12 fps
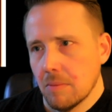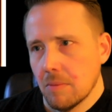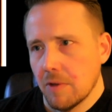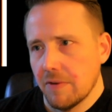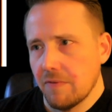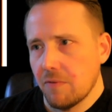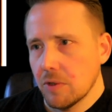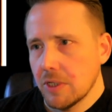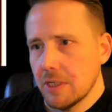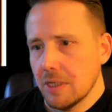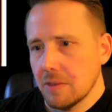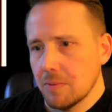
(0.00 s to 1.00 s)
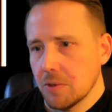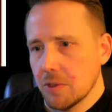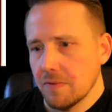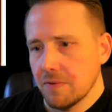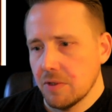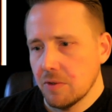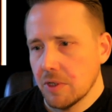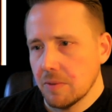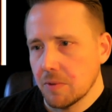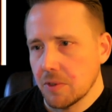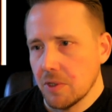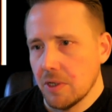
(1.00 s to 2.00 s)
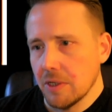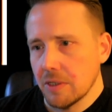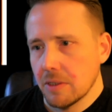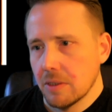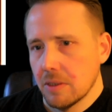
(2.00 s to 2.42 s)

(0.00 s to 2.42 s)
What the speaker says: We got 14 customers served, 0 customers lost.